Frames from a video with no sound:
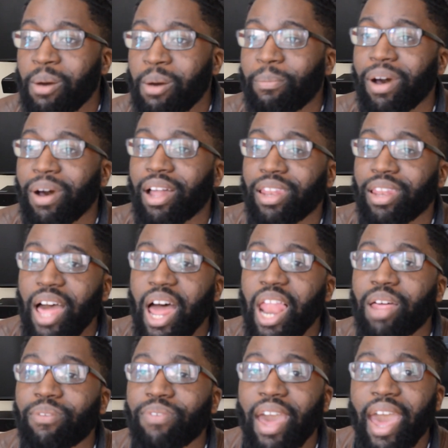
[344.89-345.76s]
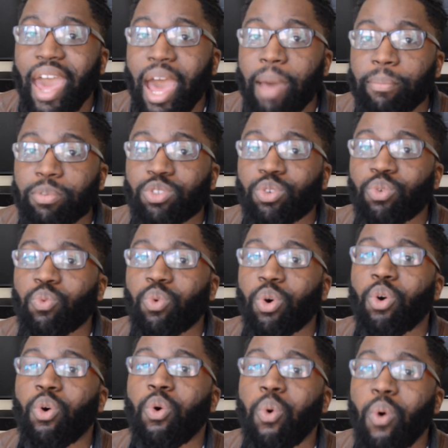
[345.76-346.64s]
but a lot of apps
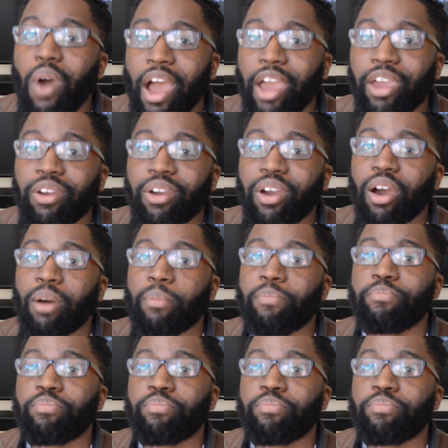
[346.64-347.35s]
require a